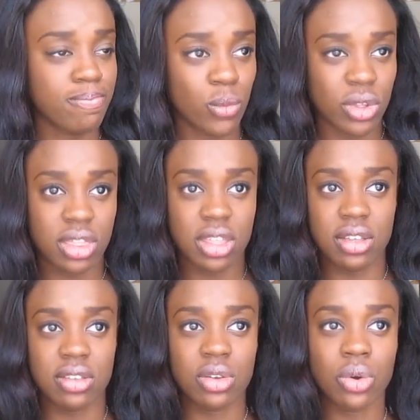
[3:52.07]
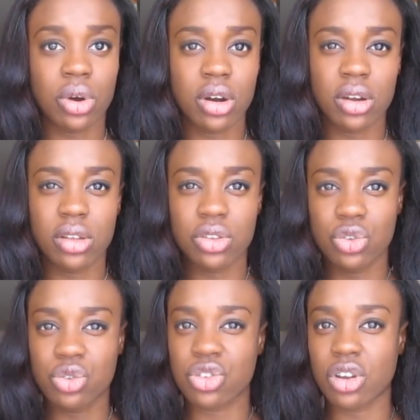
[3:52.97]
with this, or
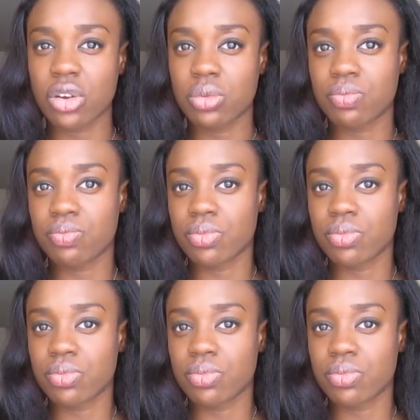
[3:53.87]
you start,